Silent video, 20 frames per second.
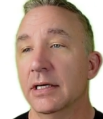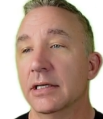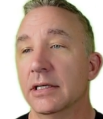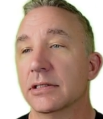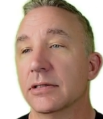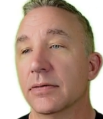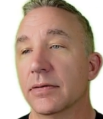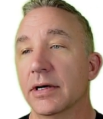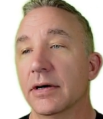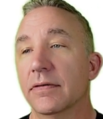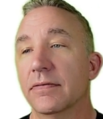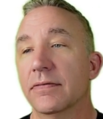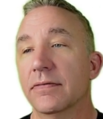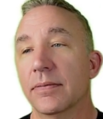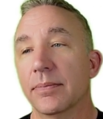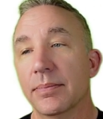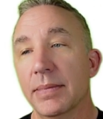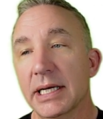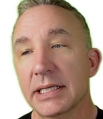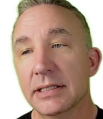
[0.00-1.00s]
So we go
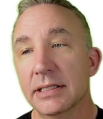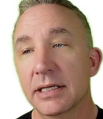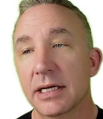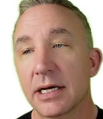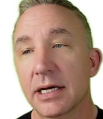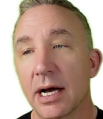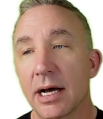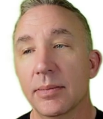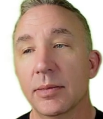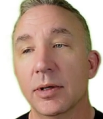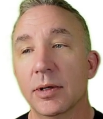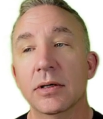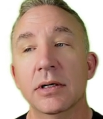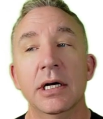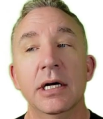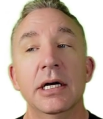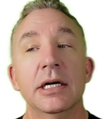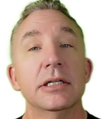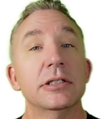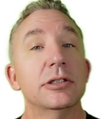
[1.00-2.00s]
from mesenchymal
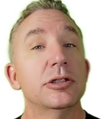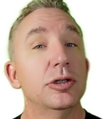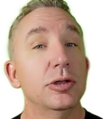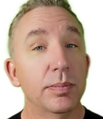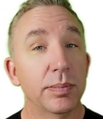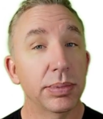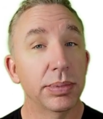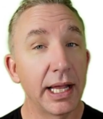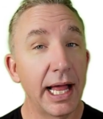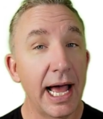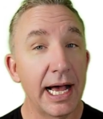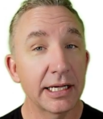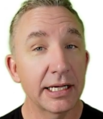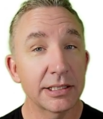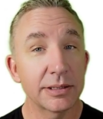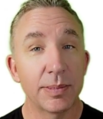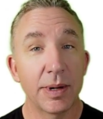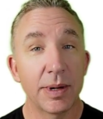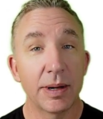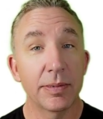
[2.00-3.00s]
to
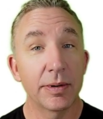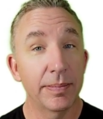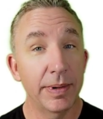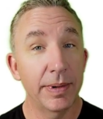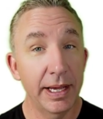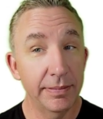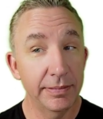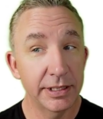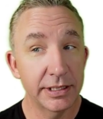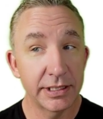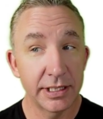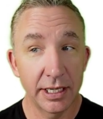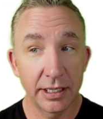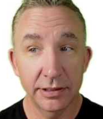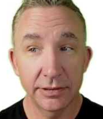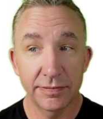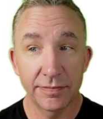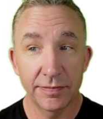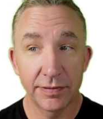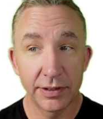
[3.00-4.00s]
blast. Remember, baby
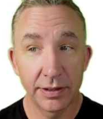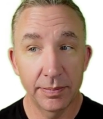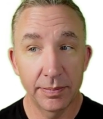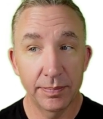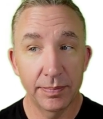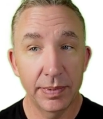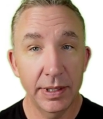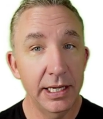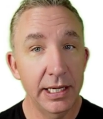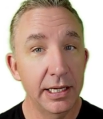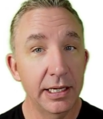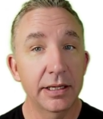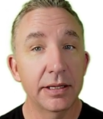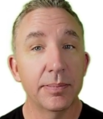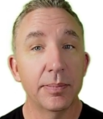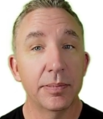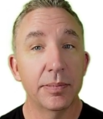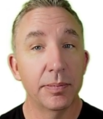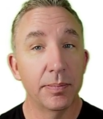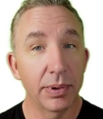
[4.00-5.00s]
cells for the
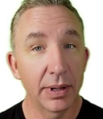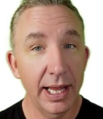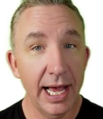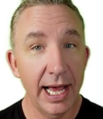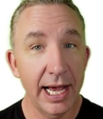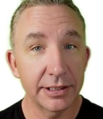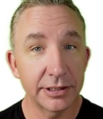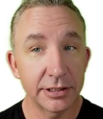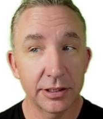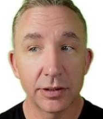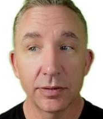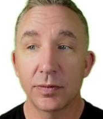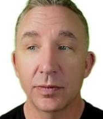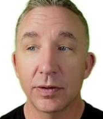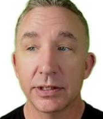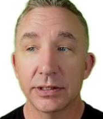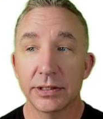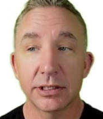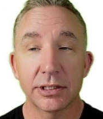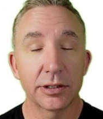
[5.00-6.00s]
bead, blasts are the
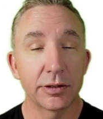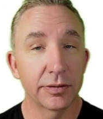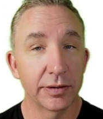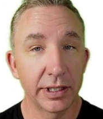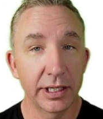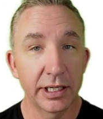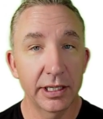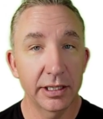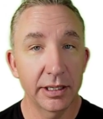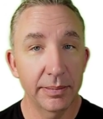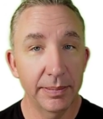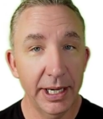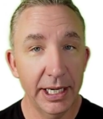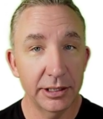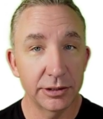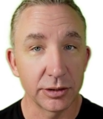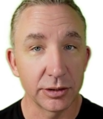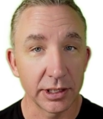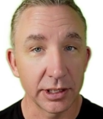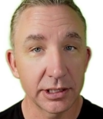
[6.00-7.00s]
ones secreting the
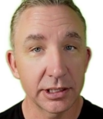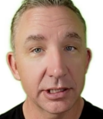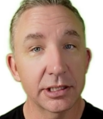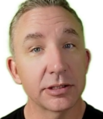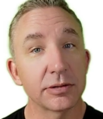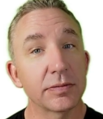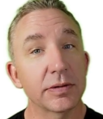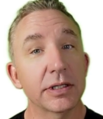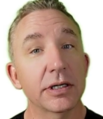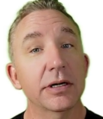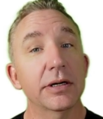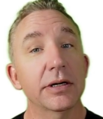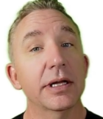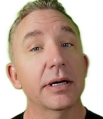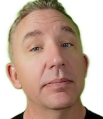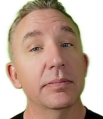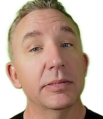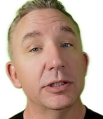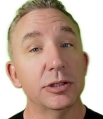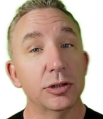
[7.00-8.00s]
matrix, because we know
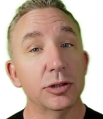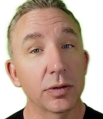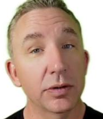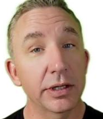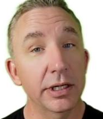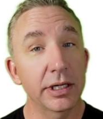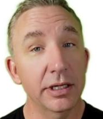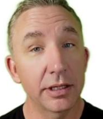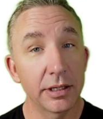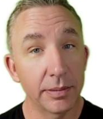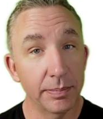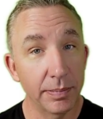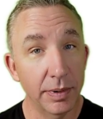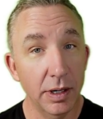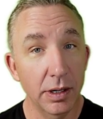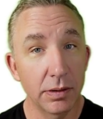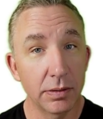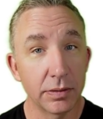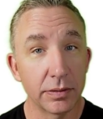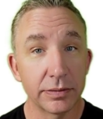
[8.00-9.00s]
that majority of the
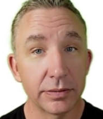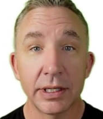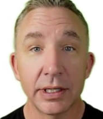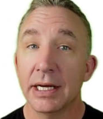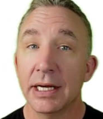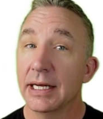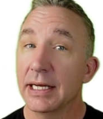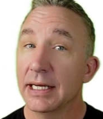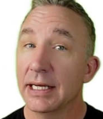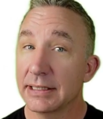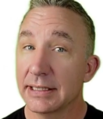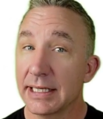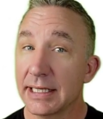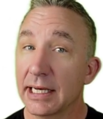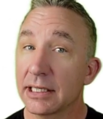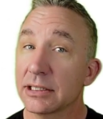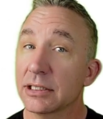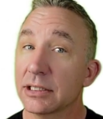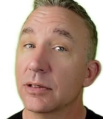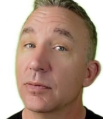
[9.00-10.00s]
bone is
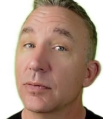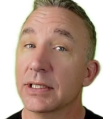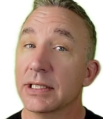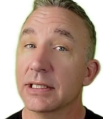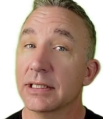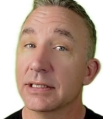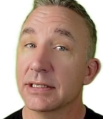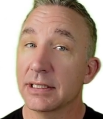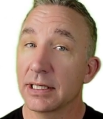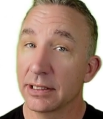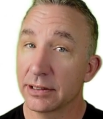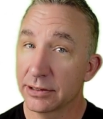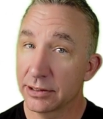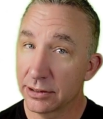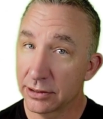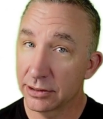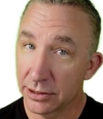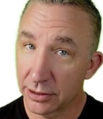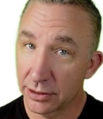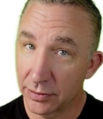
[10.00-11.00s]
actually what the cells
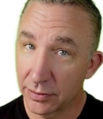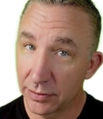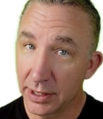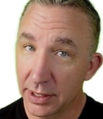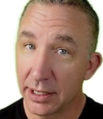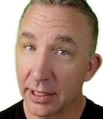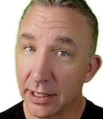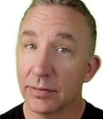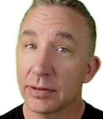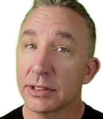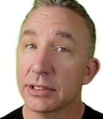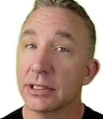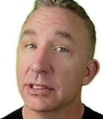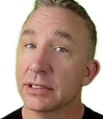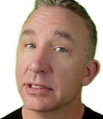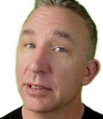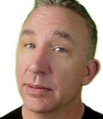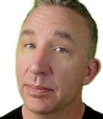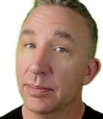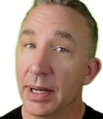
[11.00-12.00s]
are secreting, which
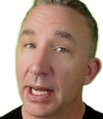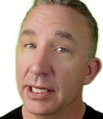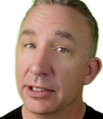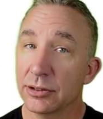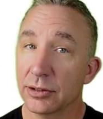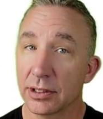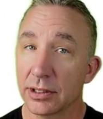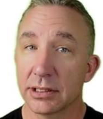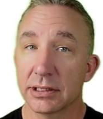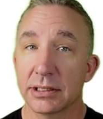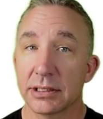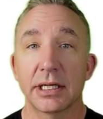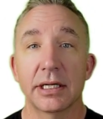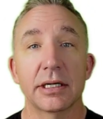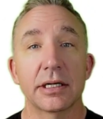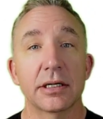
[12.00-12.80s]
is the matrix. That